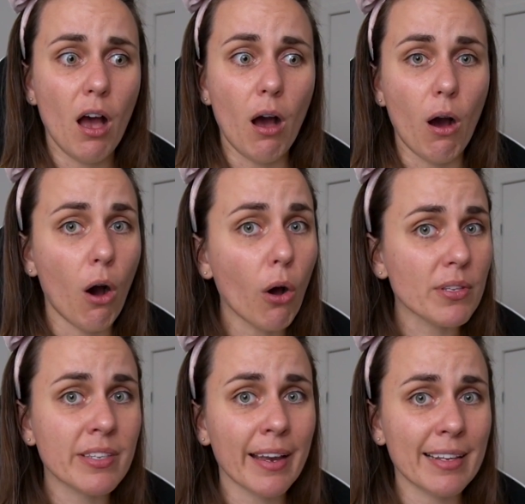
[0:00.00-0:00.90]
a
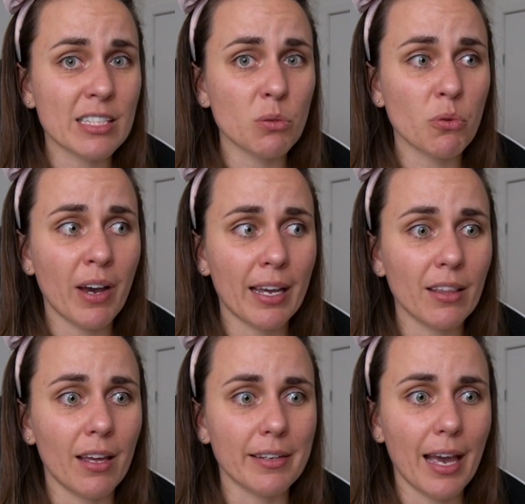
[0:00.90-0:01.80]
hot second since we've had
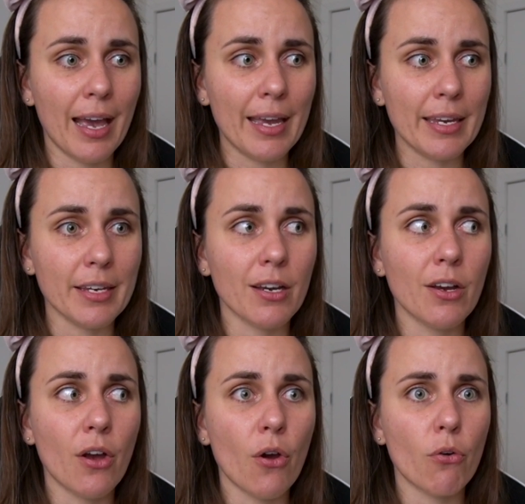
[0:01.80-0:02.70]
like a
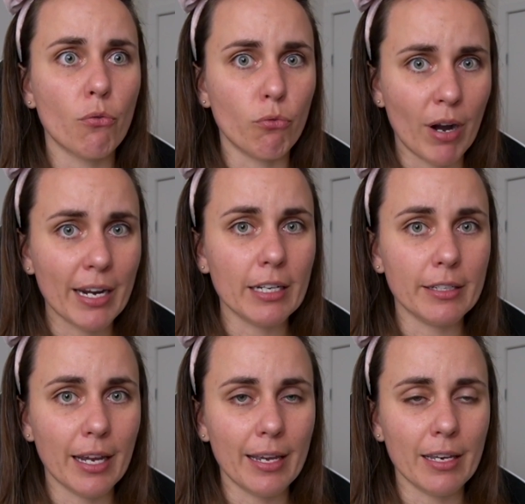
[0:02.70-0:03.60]
raid
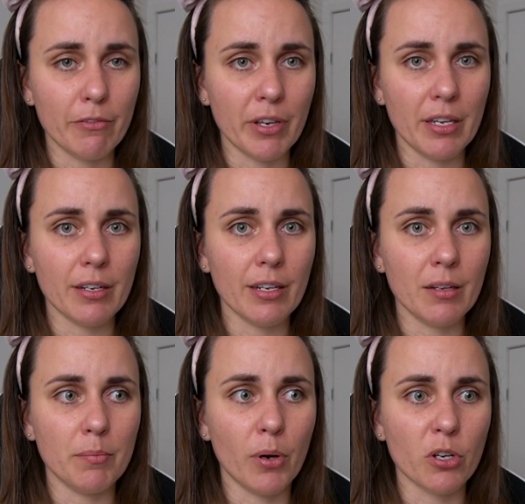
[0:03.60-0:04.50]
day event
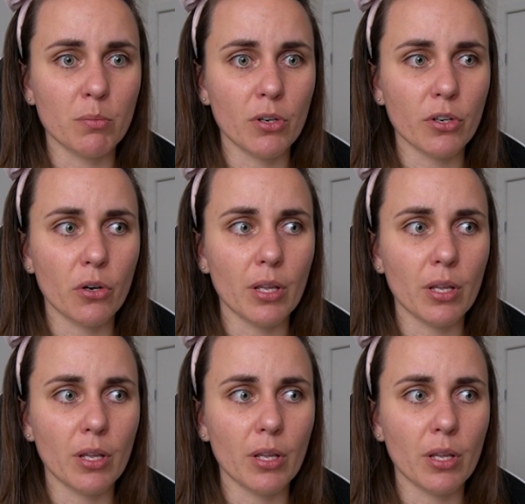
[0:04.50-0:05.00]
in Pokemon Go.